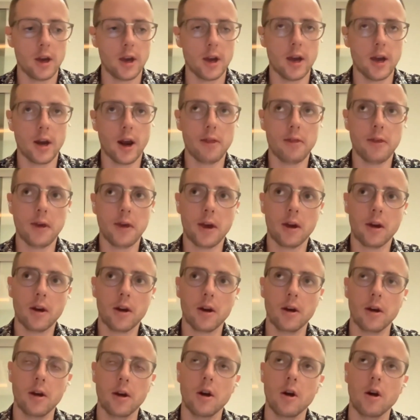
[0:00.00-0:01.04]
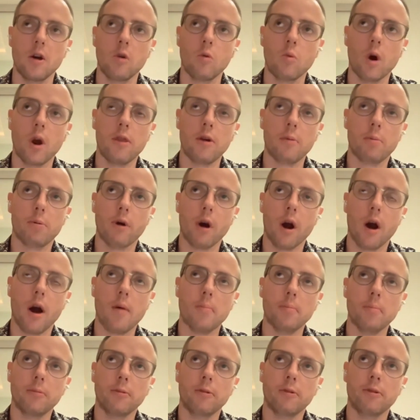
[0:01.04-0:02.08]
And I think one of the
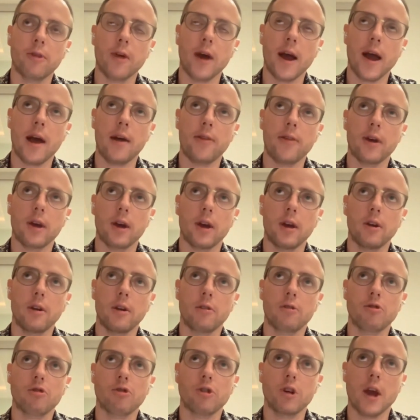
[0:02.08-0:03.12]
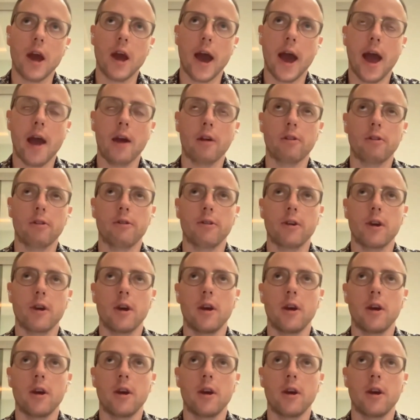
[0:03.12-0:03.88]
problems that the industry has